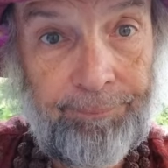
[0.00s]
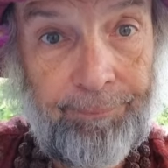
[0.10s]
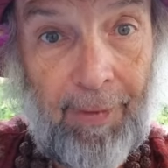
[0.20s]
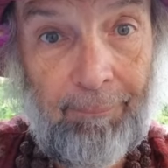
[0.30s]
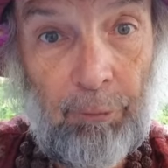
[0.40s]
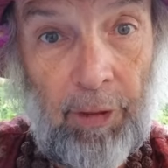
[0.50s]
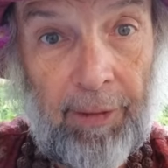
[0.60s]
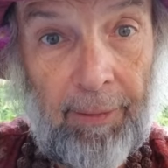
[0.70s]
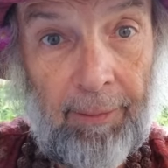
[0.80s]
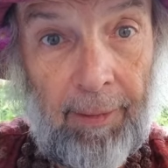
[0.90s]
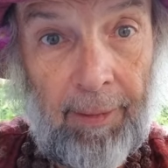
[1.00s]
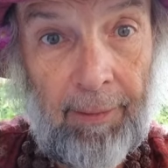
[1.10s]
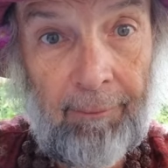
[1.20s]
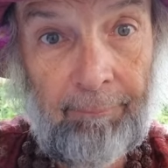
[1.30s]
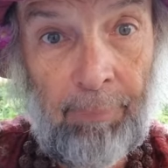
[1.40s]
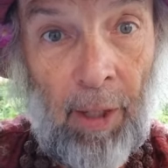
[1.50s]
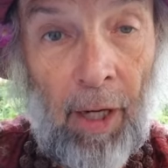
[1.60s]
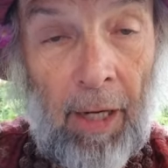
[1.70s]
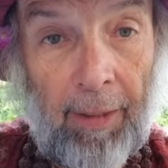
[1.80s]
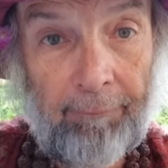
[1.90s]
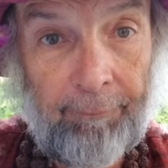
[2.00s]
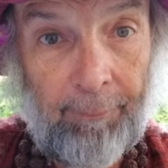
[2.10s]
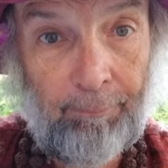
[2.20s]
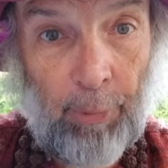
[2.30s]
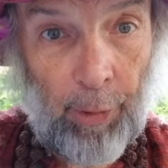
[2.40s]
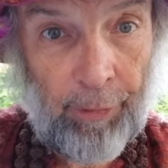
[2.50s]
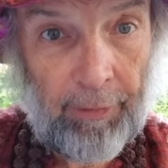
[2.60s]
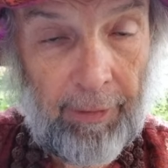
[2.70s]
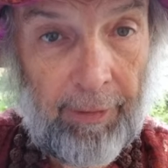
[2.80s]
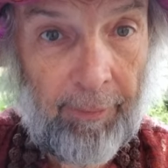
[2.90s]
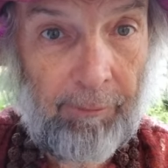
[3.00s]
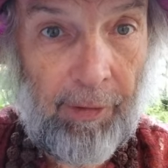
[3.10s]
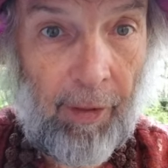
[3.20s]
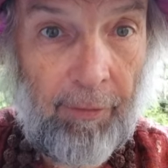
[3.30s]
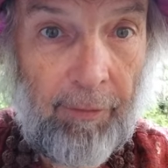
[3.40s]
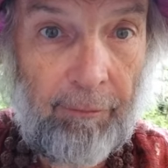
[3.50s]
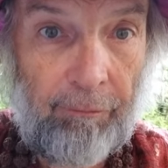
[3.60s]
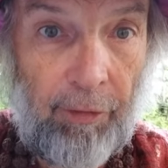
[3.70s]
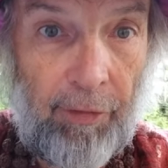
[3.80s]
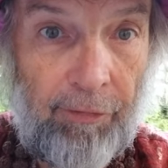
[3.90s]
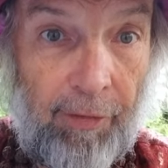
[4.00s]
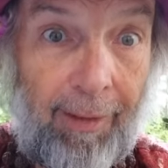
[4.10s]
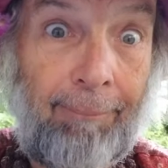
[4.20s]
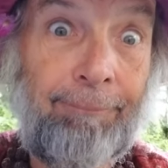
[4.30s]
That brick of pot from Berkeley comes out of the fridge and